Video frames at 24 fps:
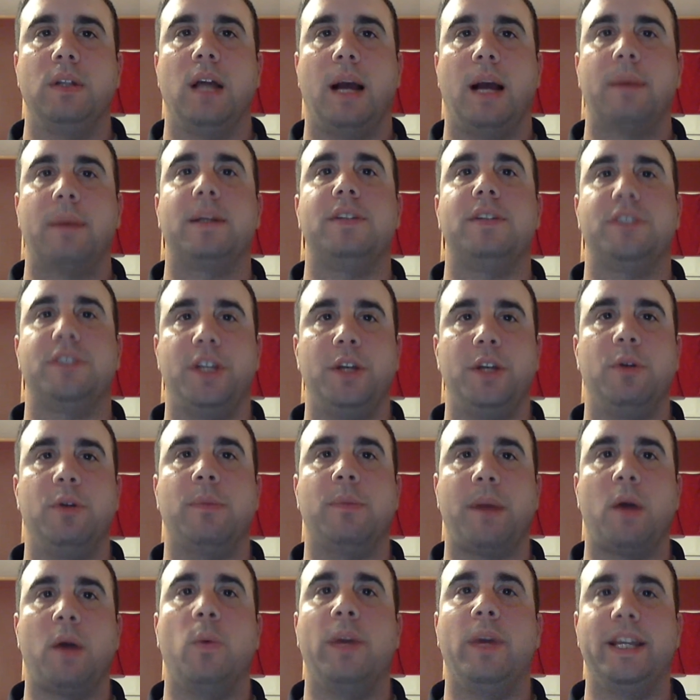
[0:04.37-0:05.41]
I'm continuing
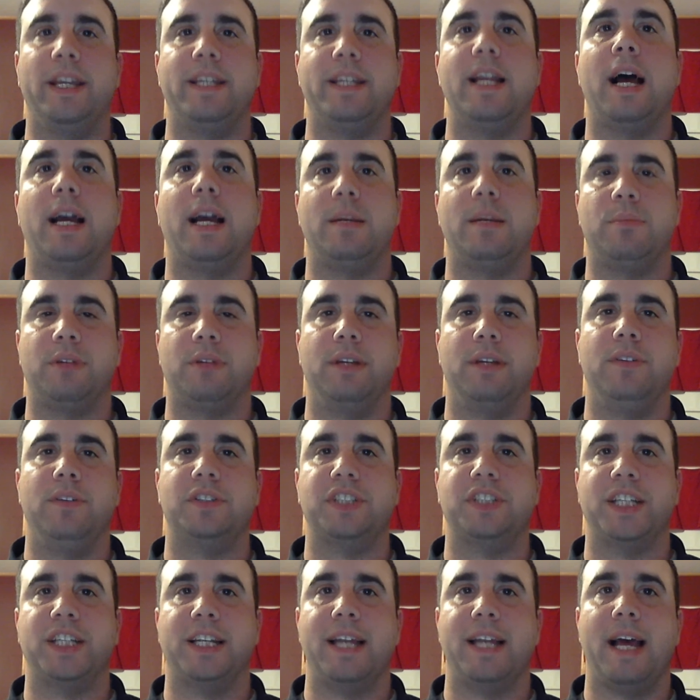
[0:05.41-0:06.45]
my Week 9
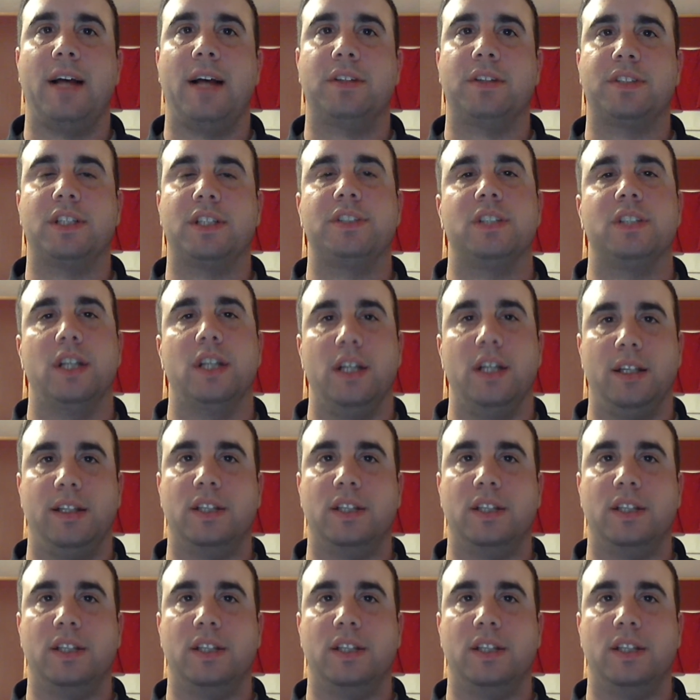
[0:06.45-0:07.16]
previews and analysis.